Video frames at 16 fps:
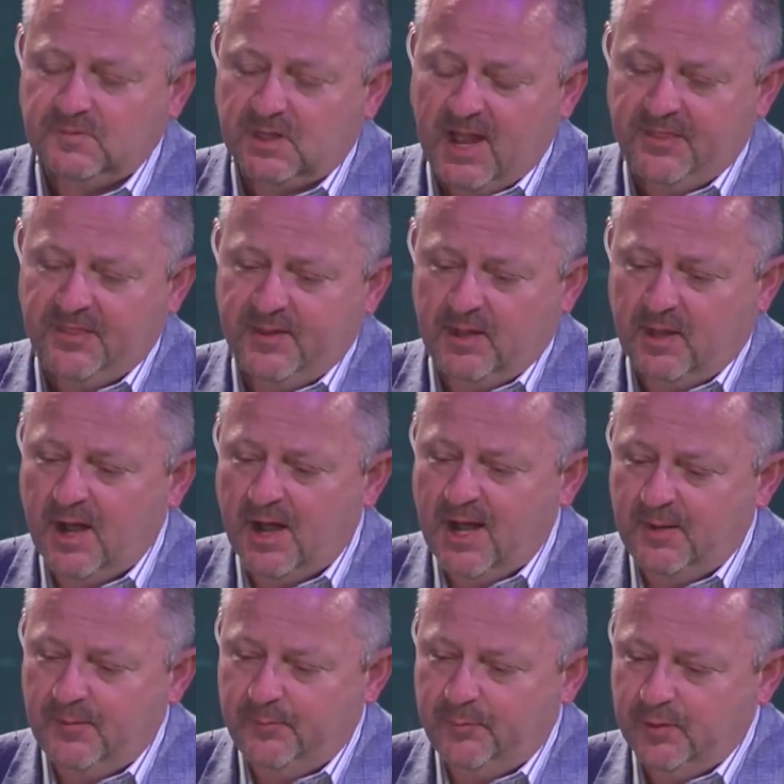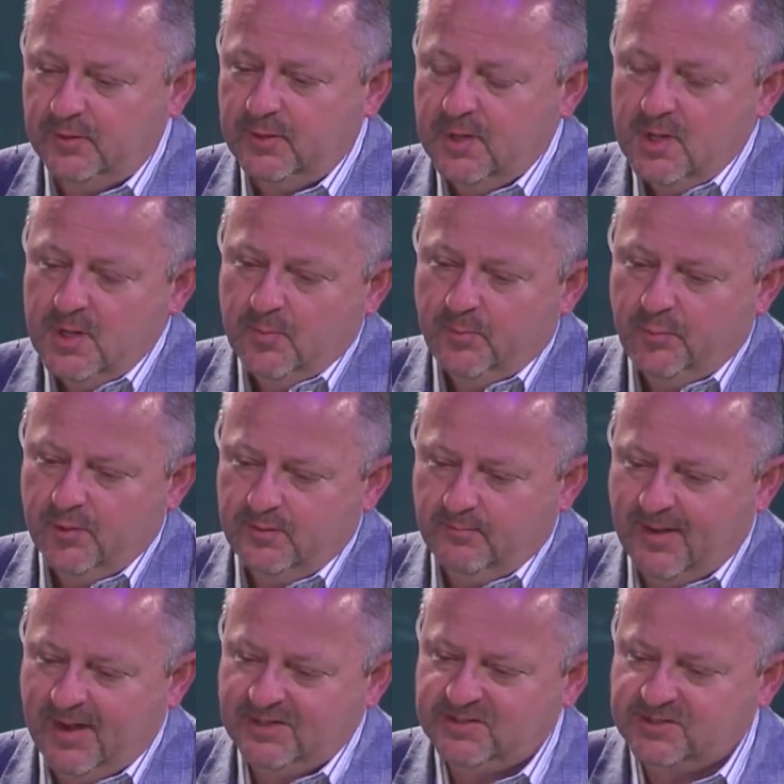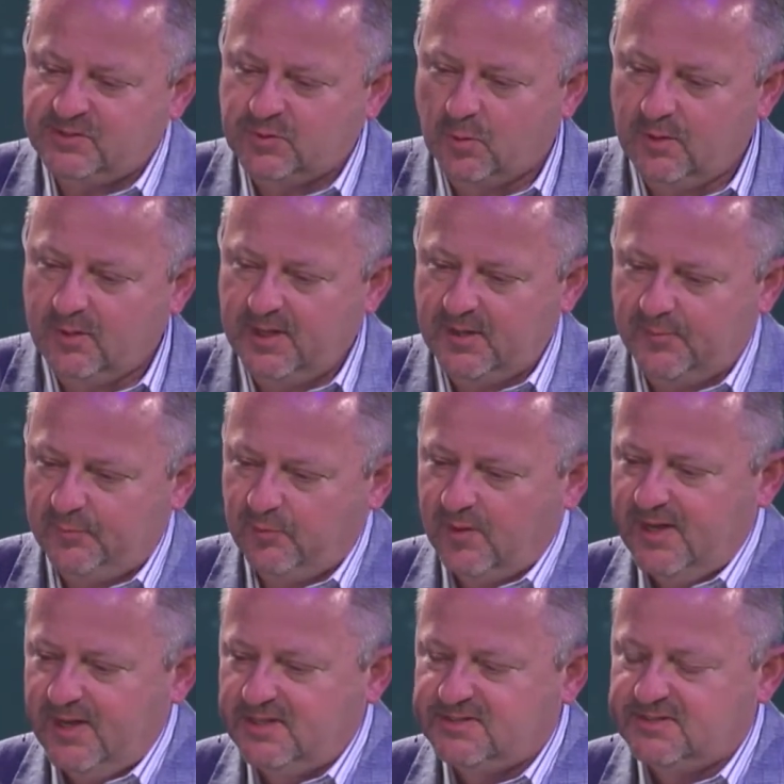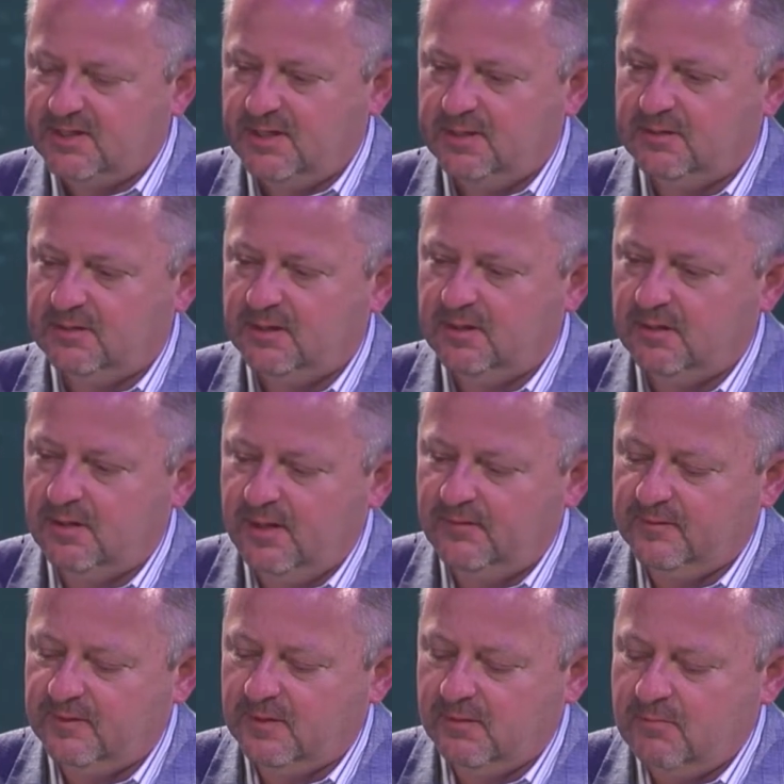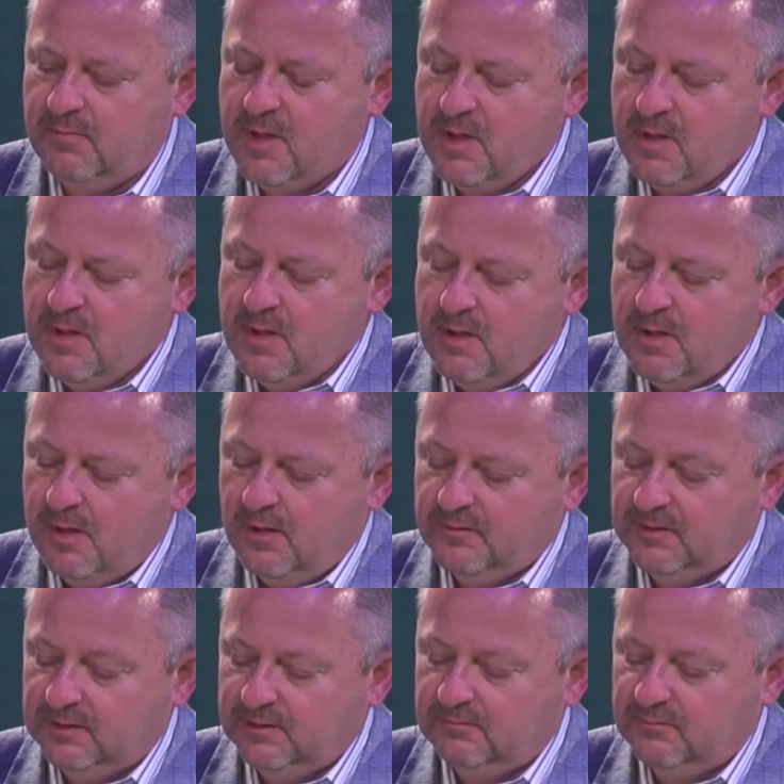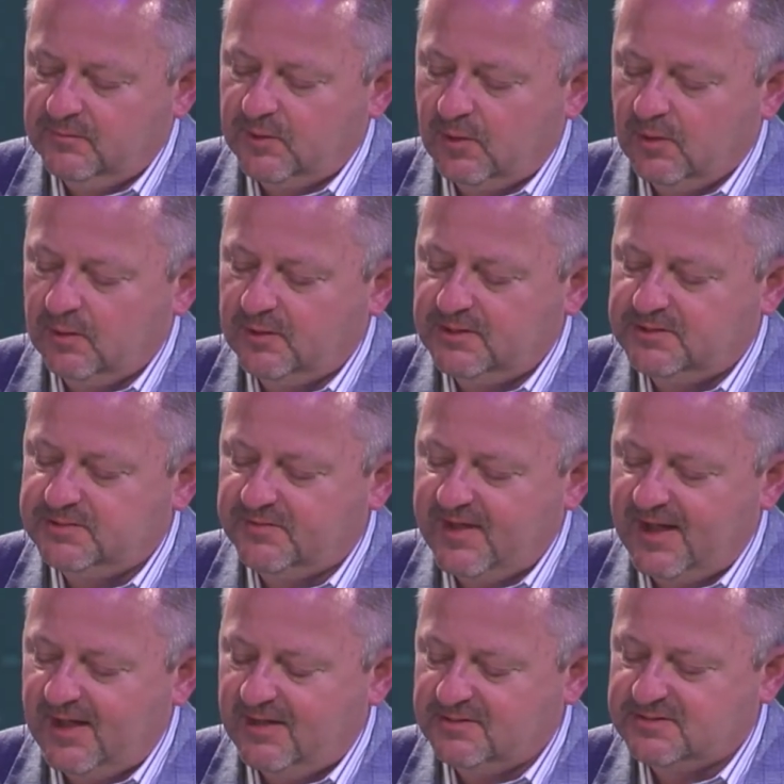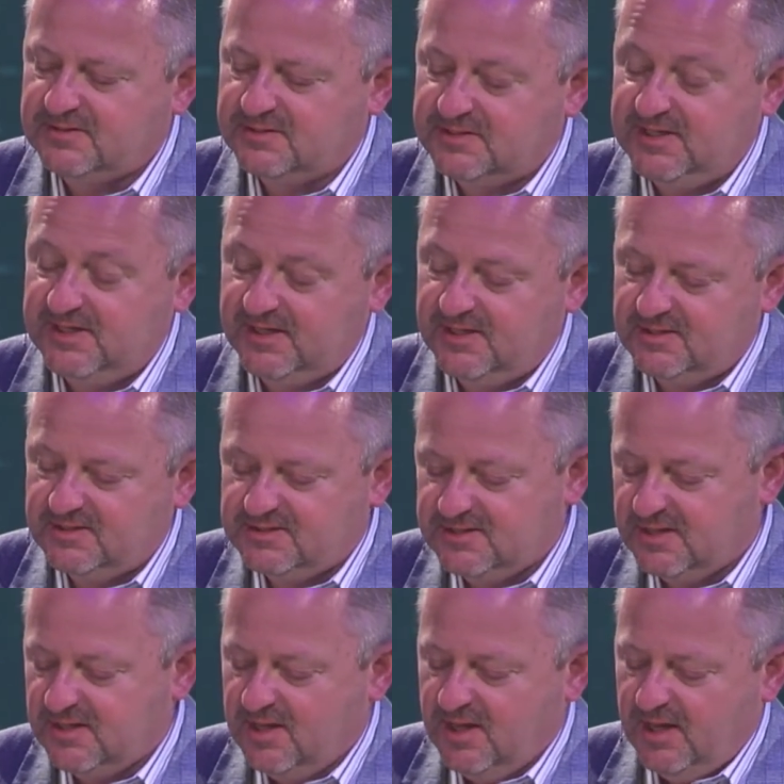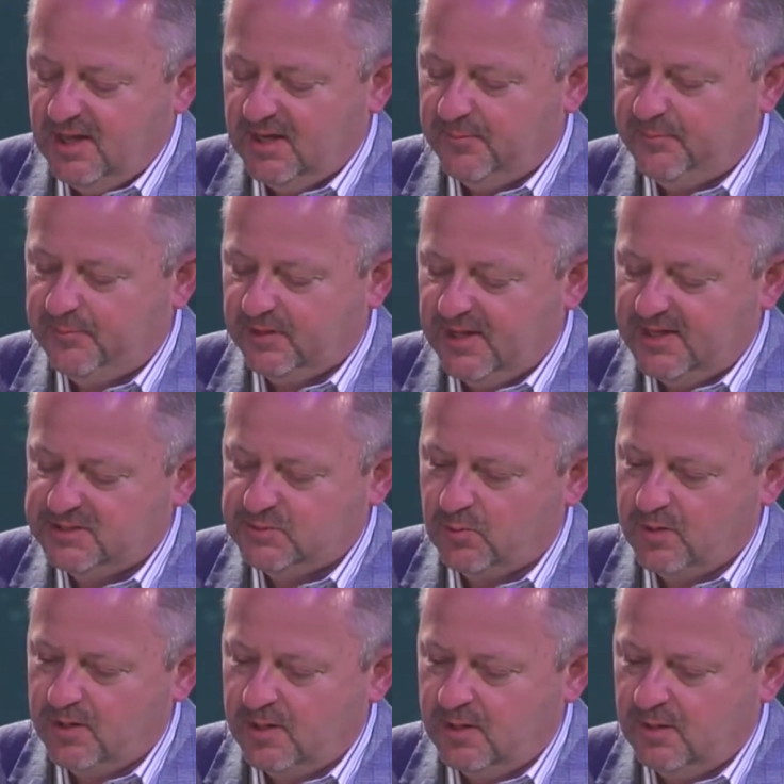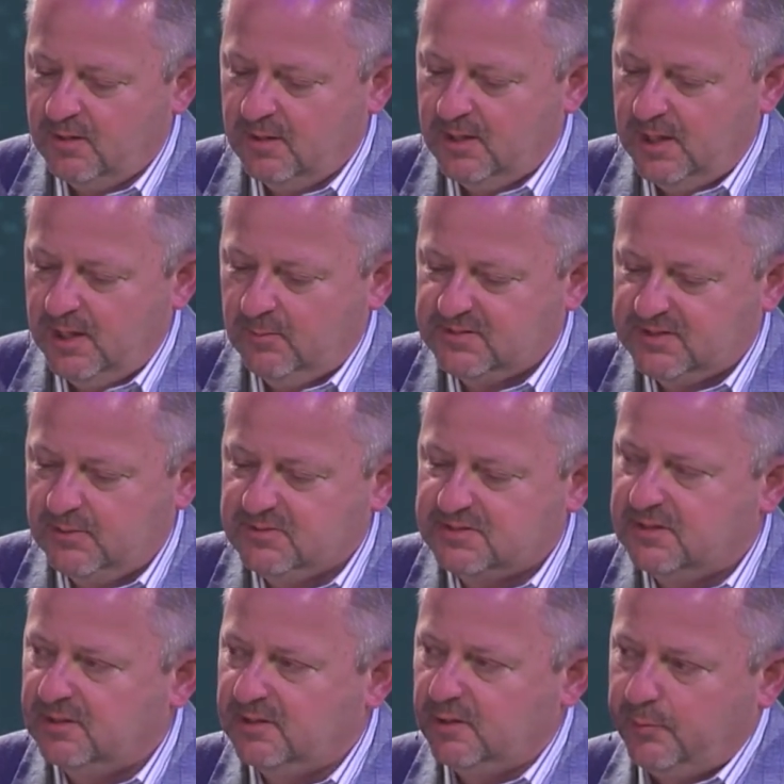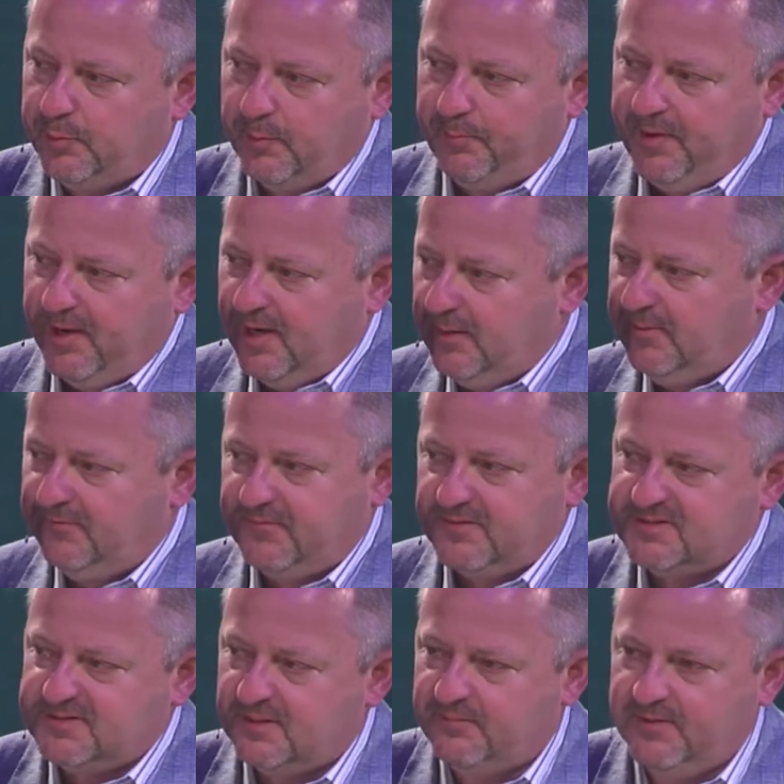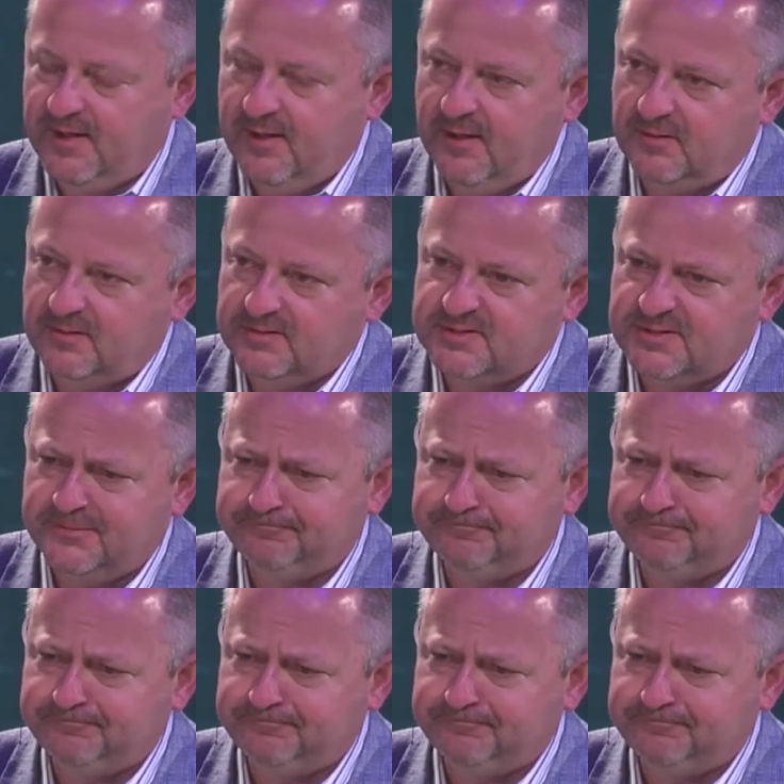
I think God put my story at a place in the early 2010s, in a place where He was clearly preparing me for something else.